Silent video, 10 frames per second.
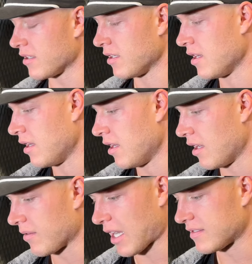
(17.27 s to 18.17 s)
And
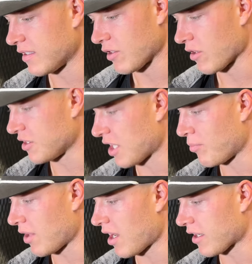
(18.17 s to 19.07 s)
the guys did a great
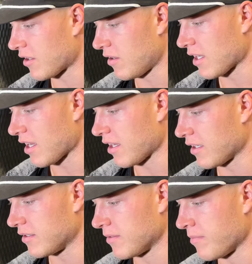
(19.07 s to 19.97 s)
job blocking all day
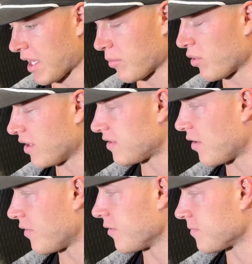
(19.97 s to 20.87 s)
and making plays
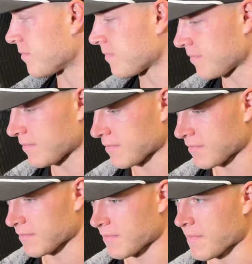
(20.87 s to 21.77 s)
downfield. You're so stoic
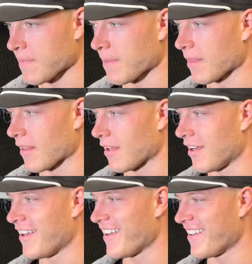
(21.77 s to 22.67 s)
right now. What does it
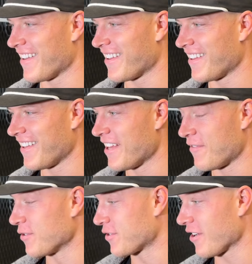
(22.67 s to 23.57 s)
feel like?
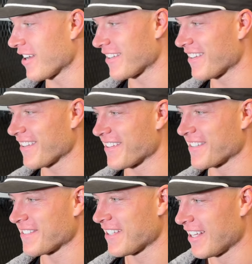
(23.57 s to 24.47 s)

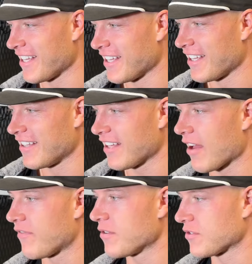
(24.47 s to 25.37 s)
Yeah,
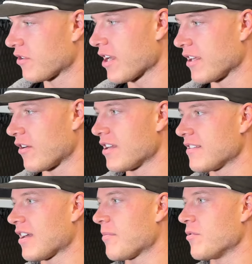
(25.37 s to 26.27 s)
it feels great. You know,
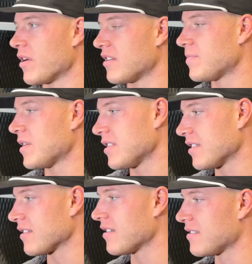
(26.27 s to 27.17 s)
anytime you win, especially
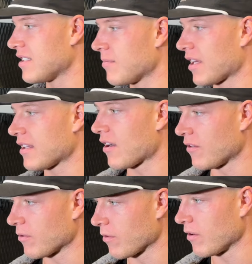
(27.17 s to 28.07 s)
against a good team like that
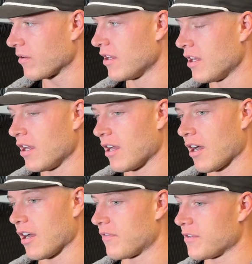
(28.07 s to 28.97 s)
on the road,
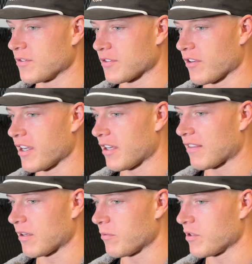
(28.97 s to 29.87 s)
it feels great. And
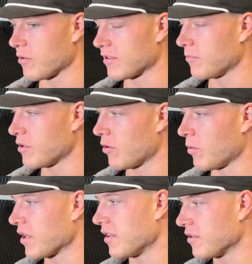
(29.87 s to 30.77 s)
I think we know
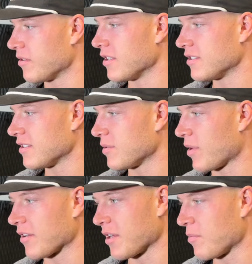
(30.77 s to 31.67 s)
what we can do, and it's just
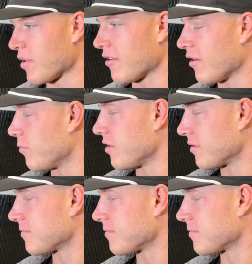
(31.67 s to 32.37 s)
about getting better every week.